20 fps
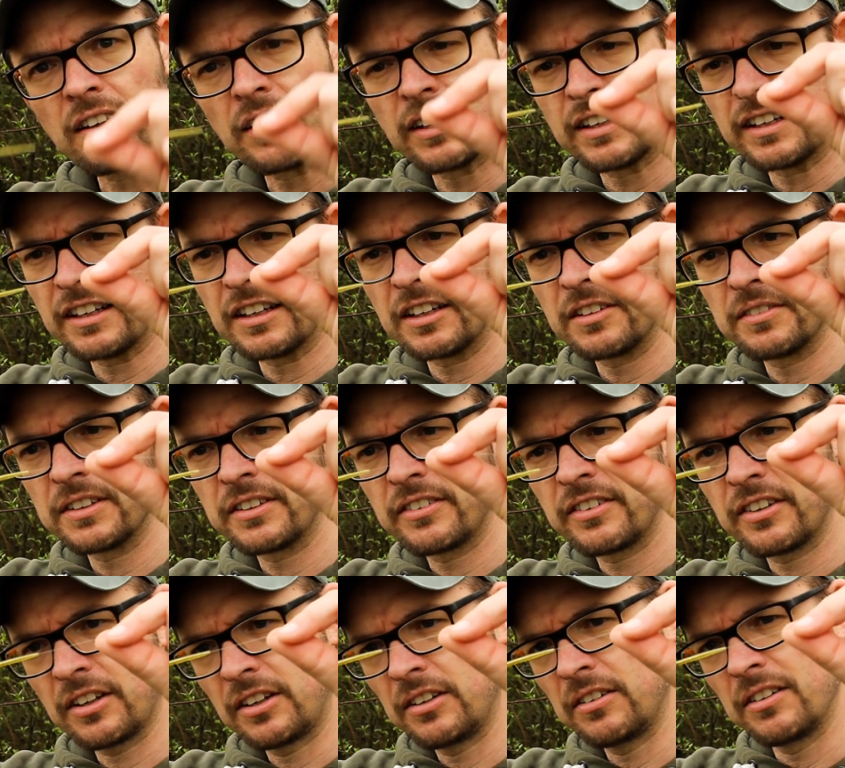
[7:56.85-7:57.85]
lining over
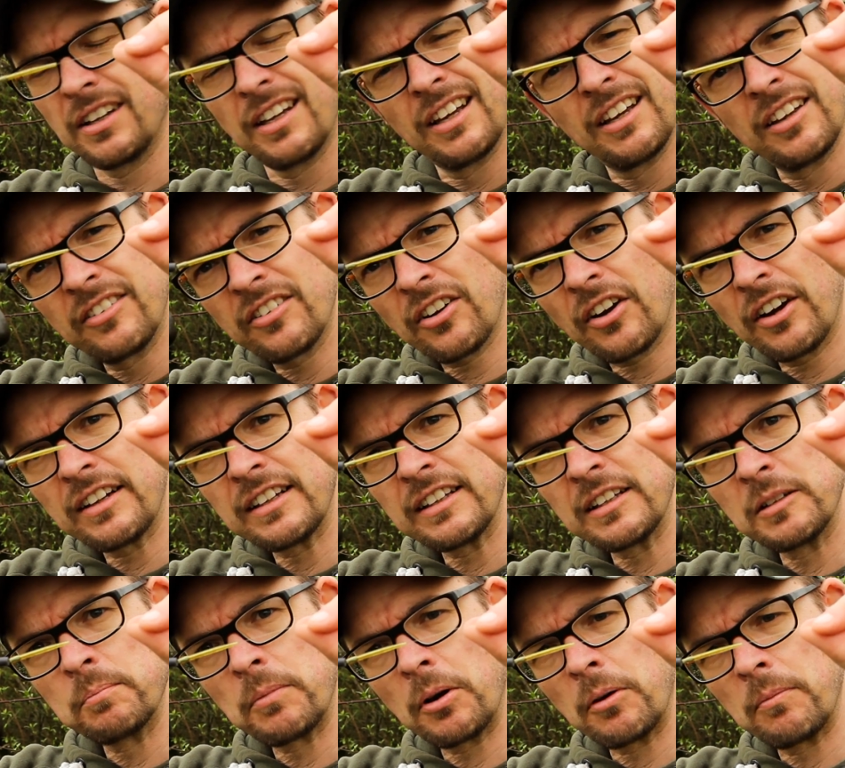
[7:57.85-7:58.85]
to a tiny
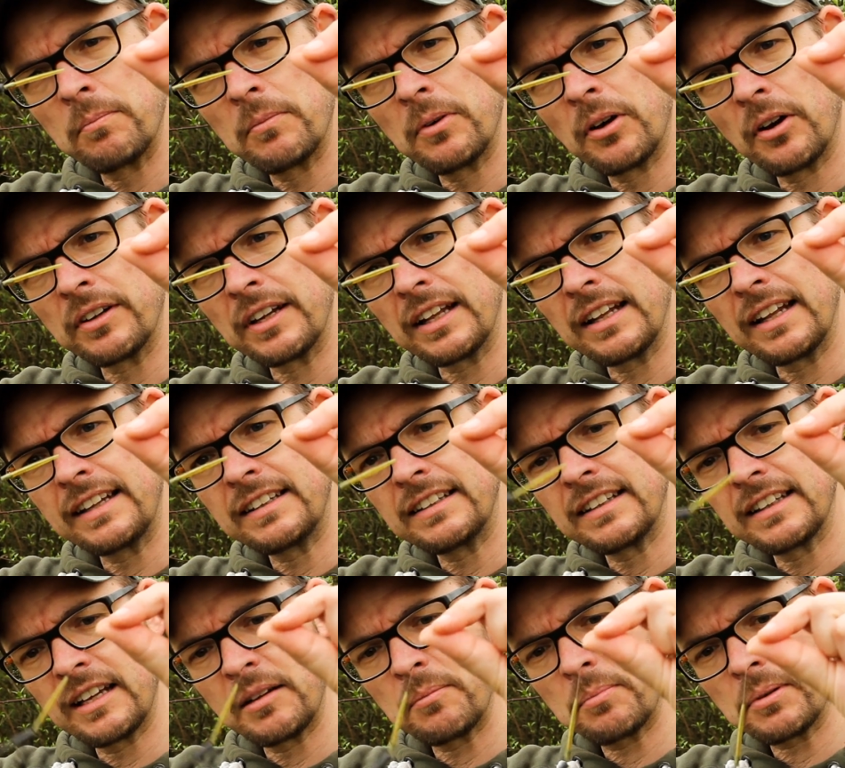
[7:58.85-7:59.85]
little bomb on a lead
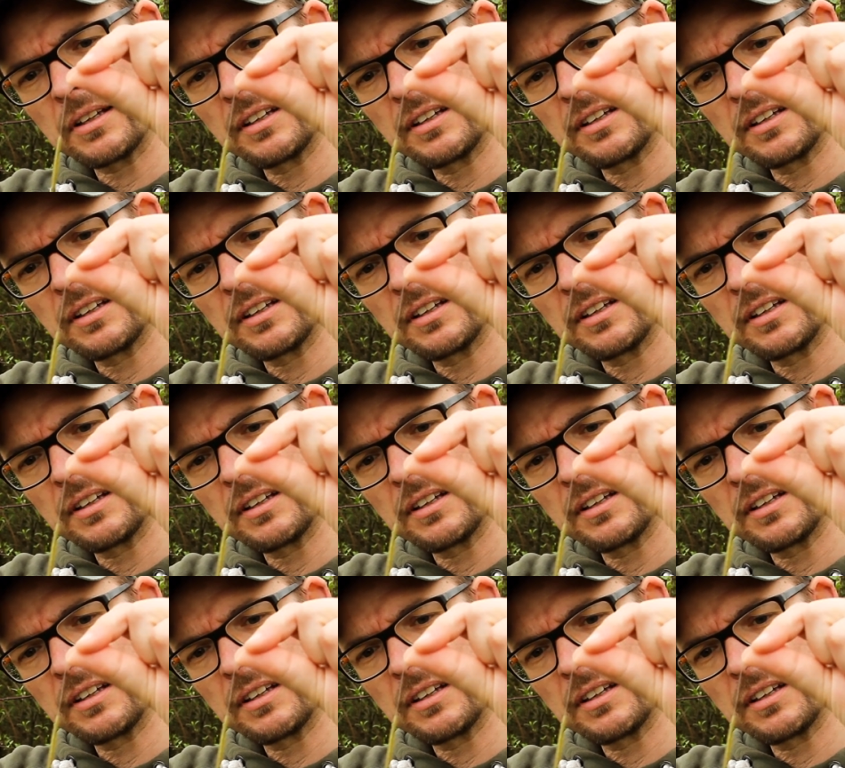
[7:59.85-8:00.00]
clip,